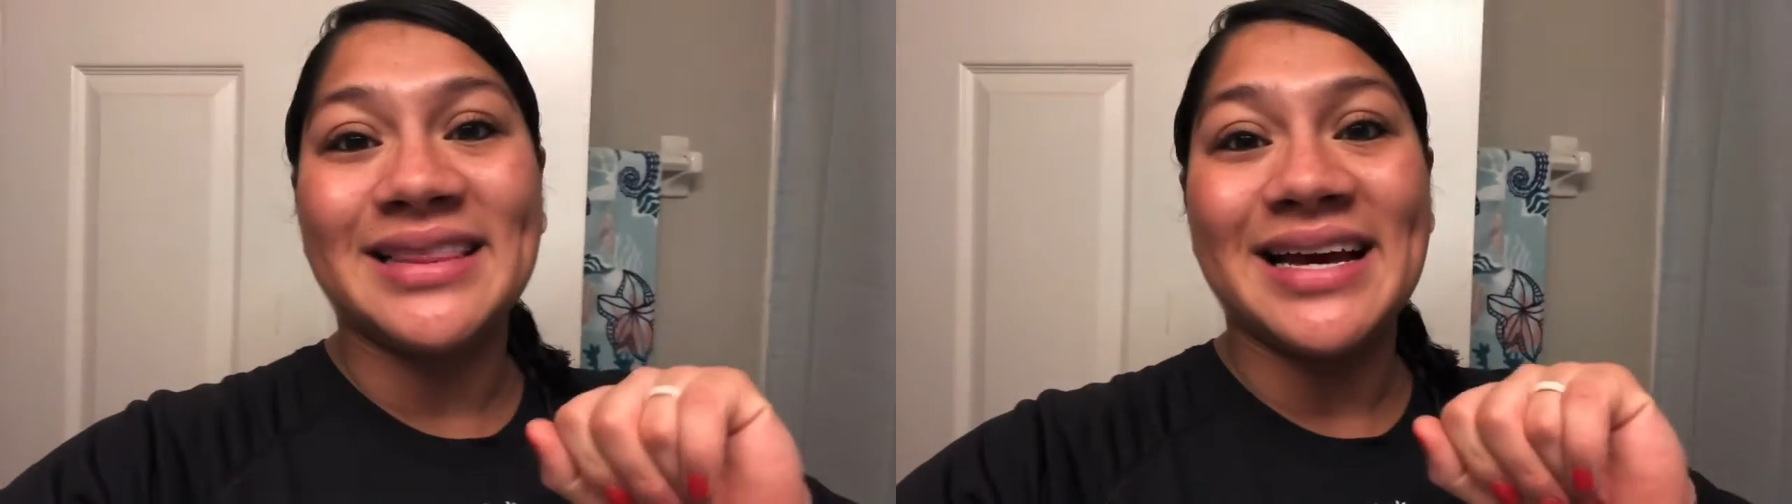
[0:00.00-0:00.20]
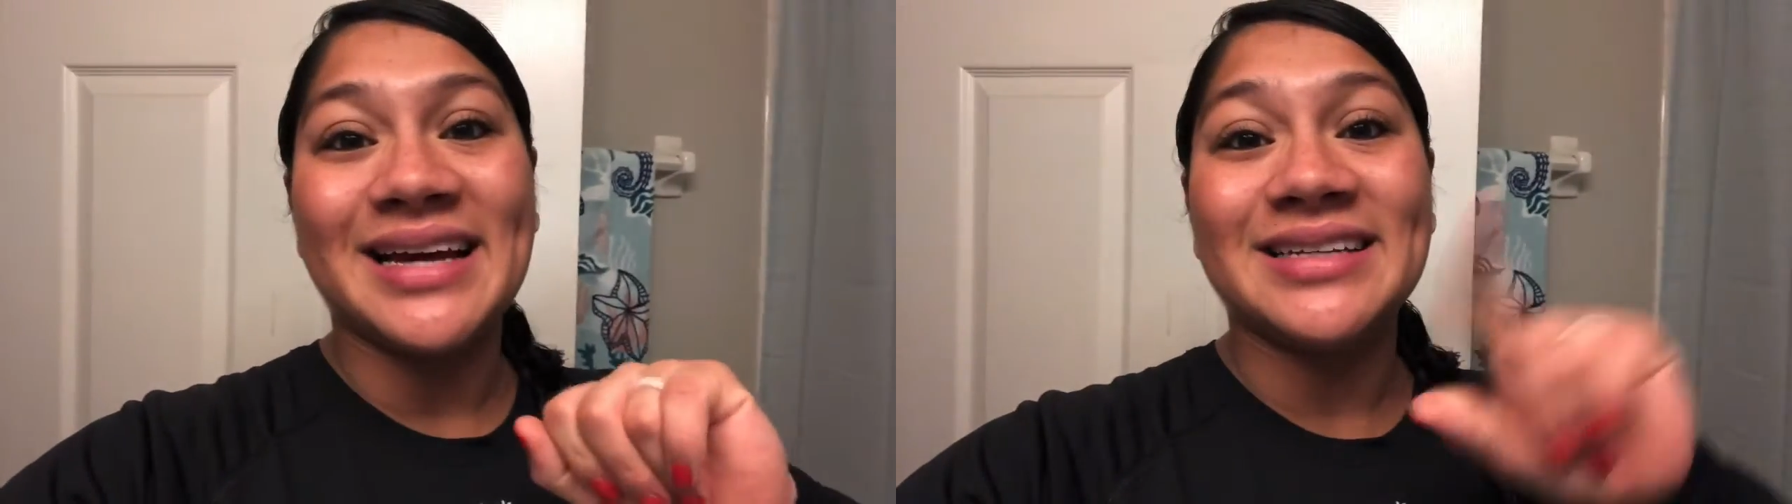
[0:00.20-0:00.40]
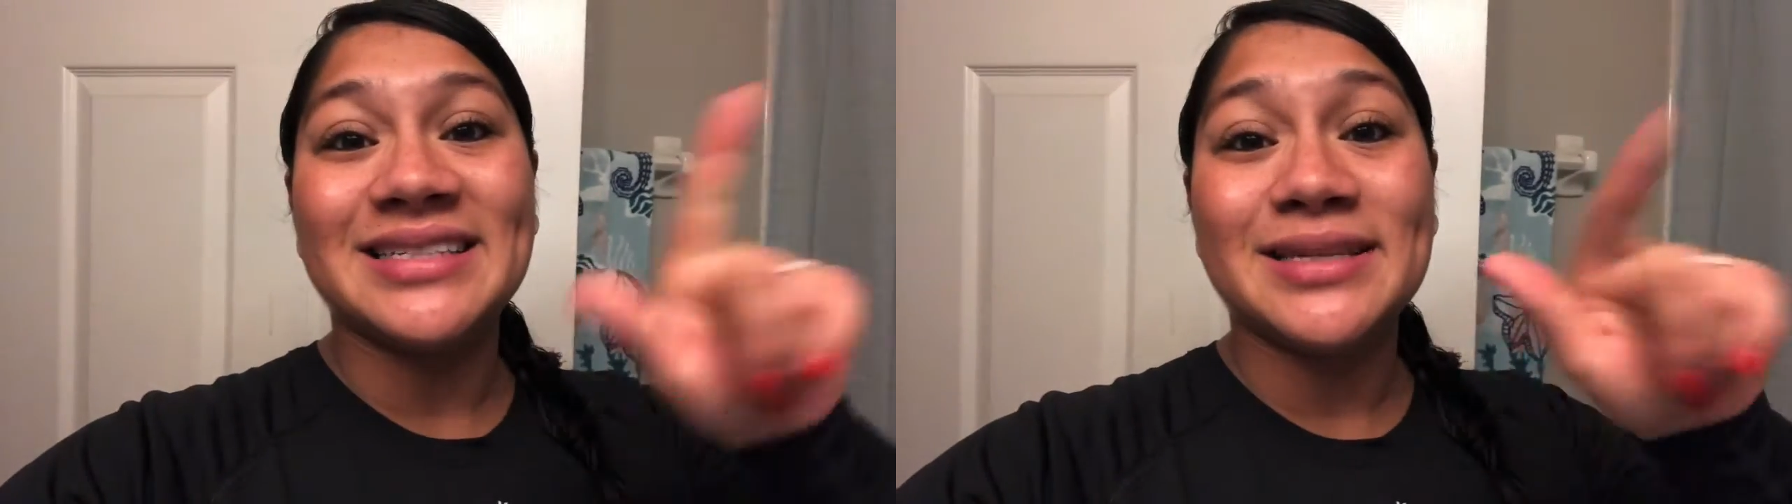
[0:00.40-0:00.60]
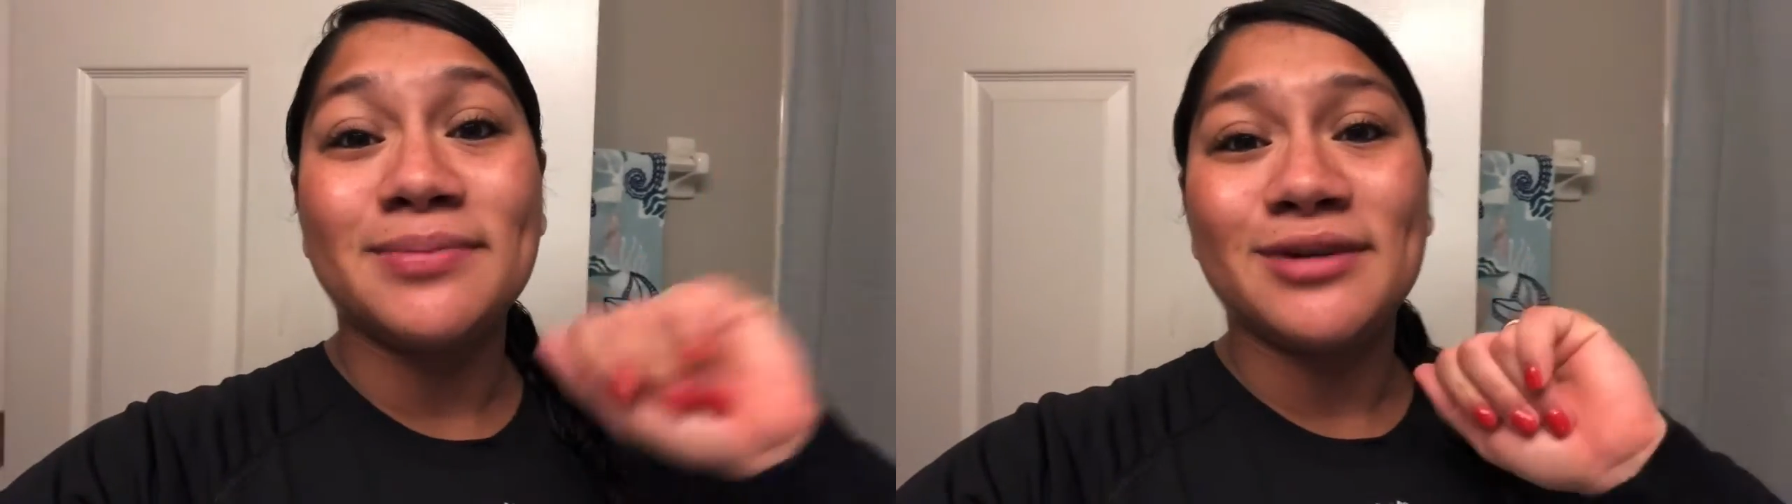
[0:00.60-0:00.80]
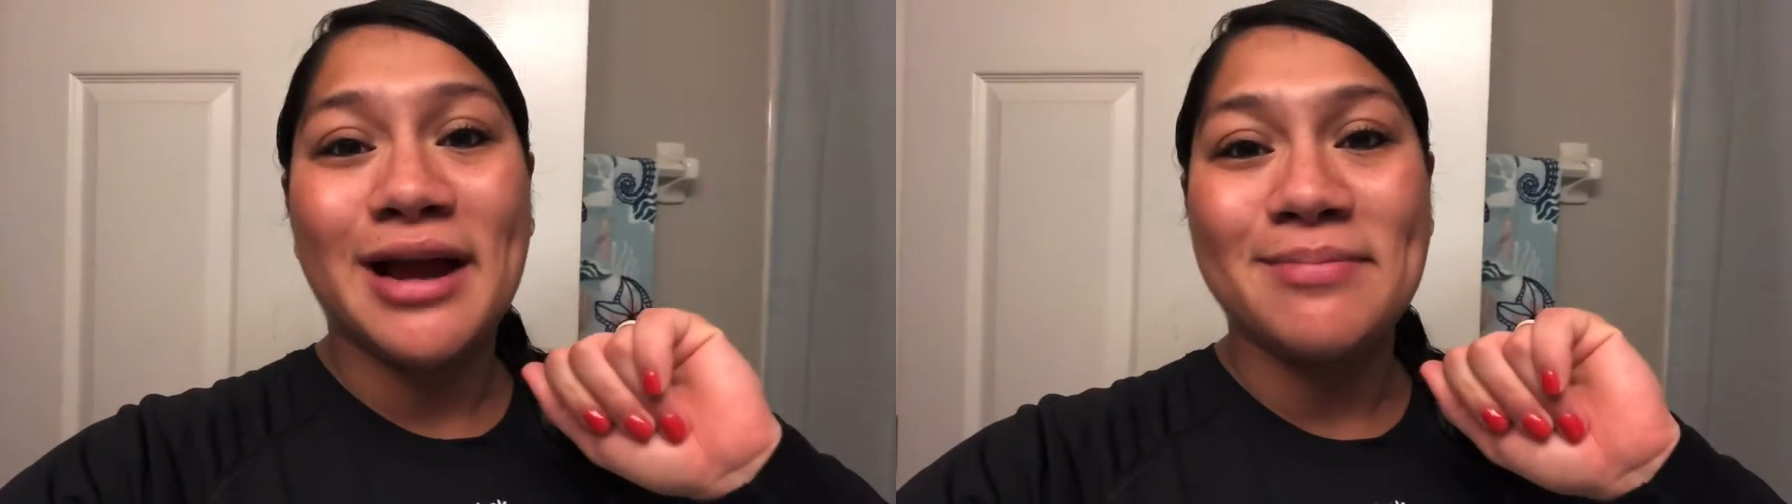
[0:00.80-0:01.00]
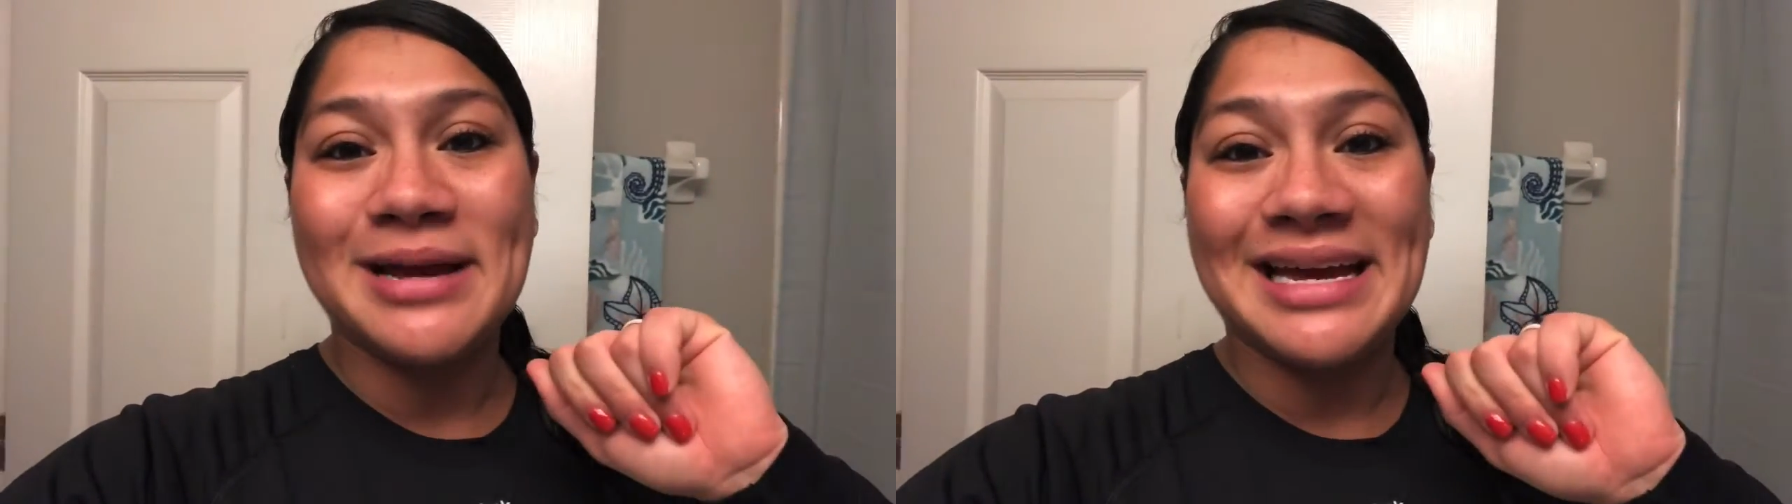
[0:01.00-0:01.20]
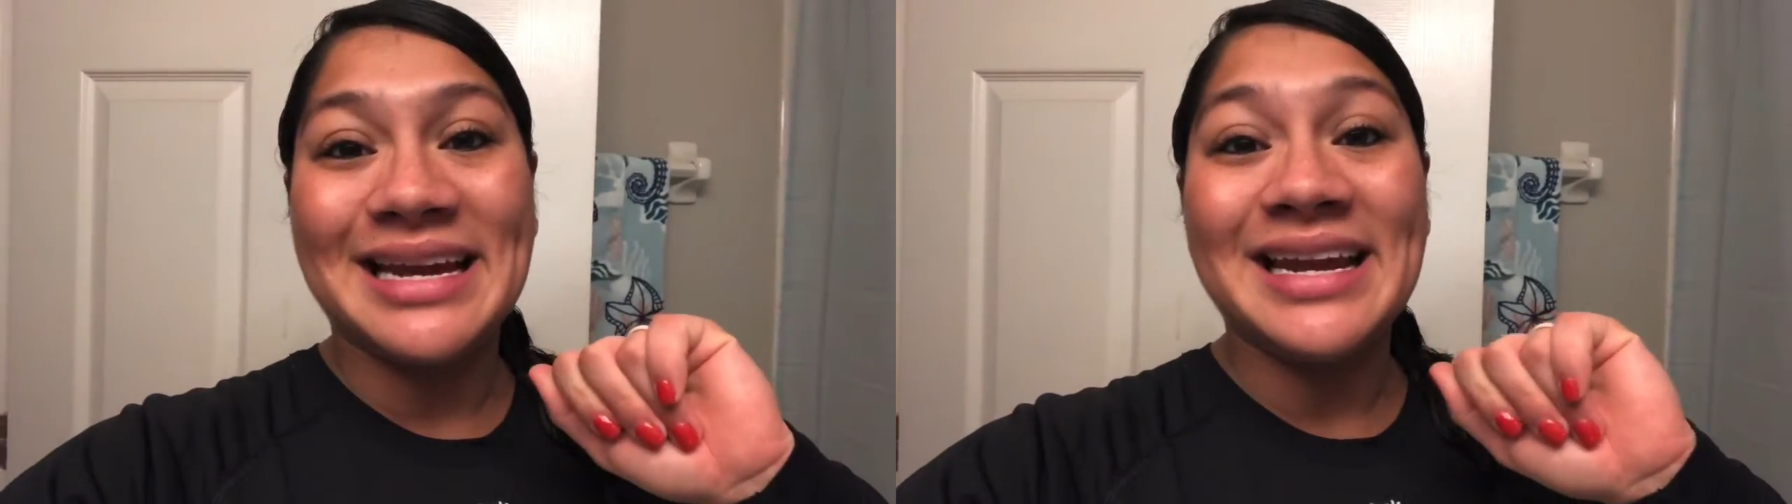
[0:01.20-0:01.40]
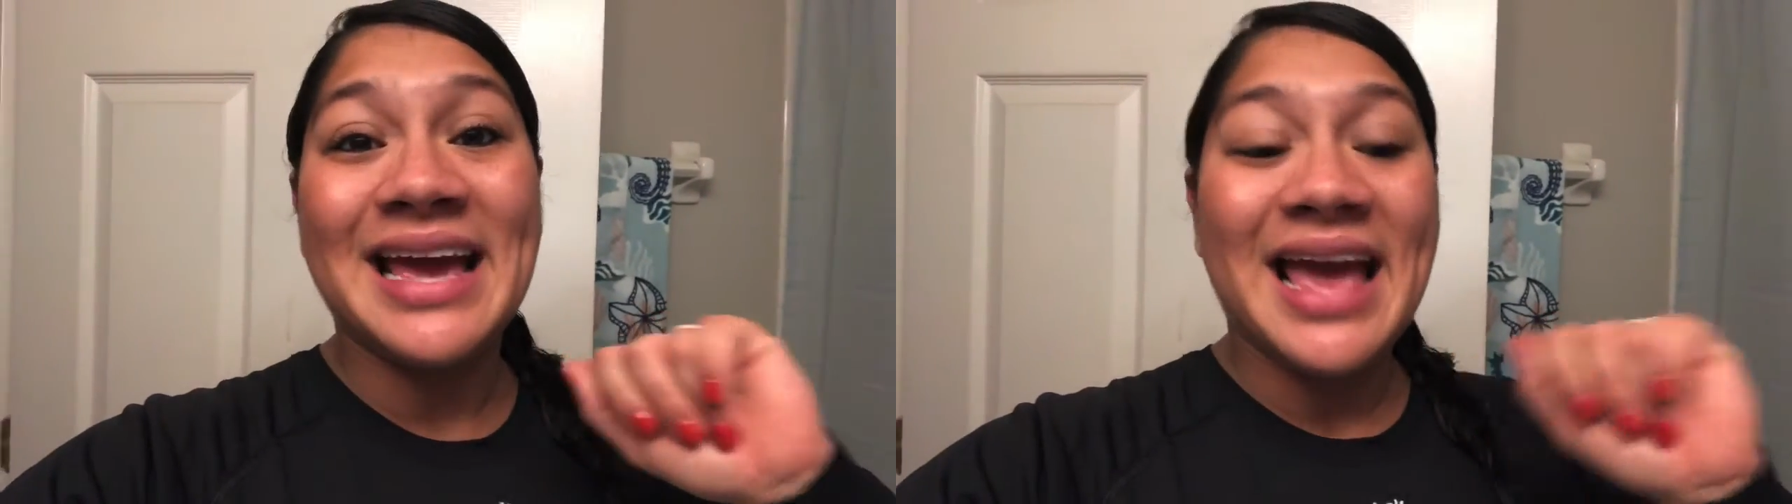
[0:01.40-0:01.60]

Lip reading: that subscribe button